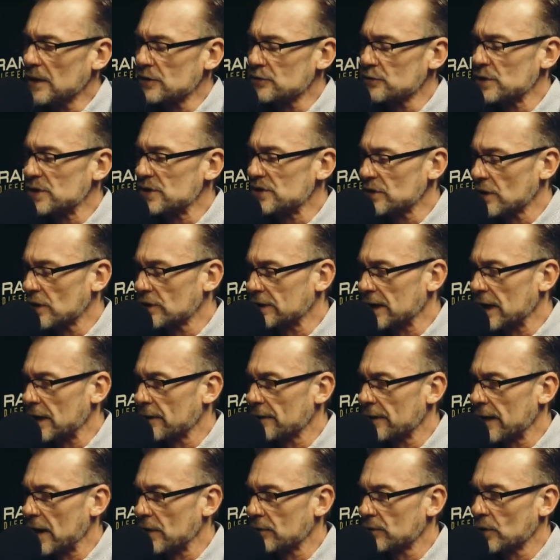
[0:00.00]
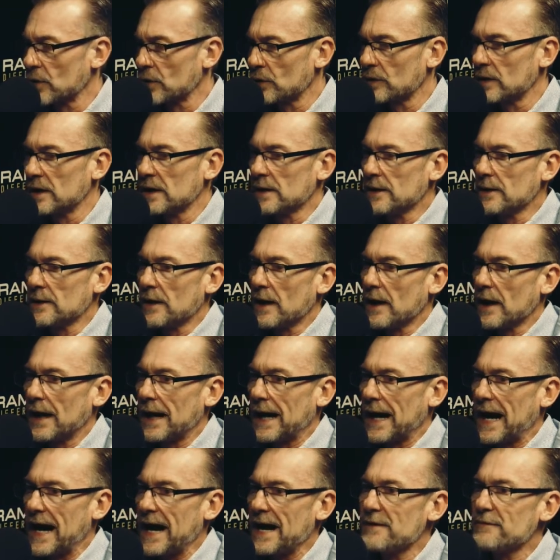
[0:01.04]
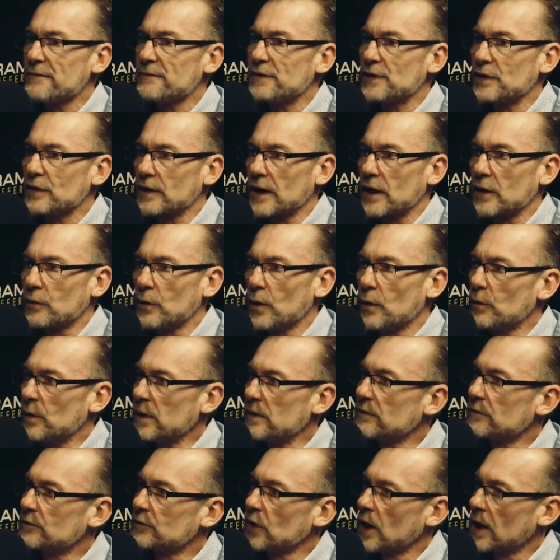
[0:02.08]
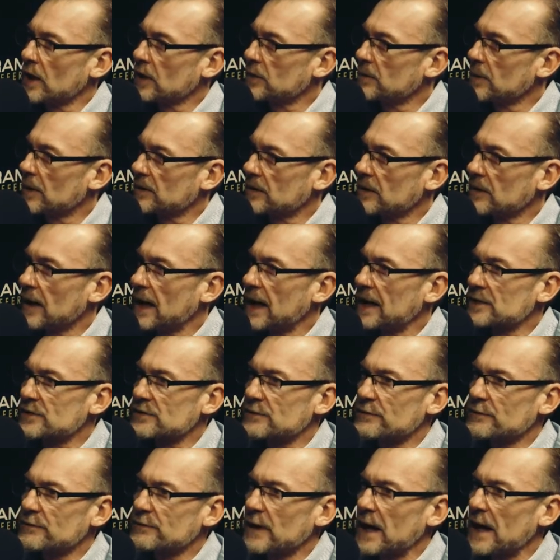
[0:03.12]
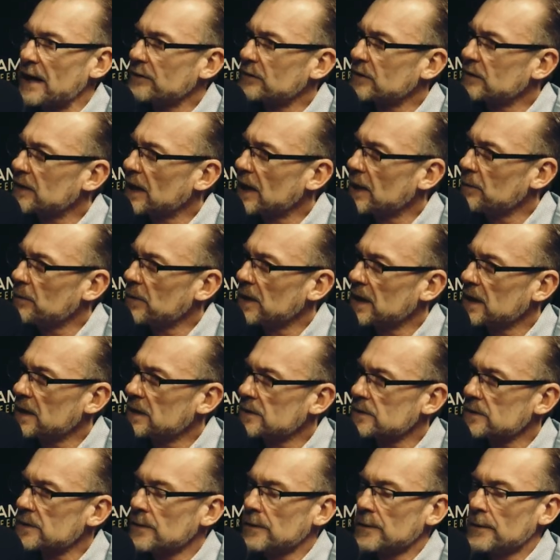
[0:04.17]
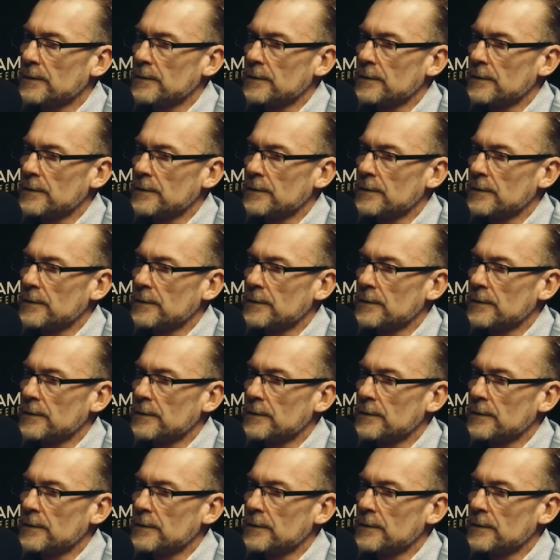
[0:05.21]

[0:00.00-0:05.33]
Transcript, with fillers: as we start down that road, I feel like what we've talked about the last five to 10 minutes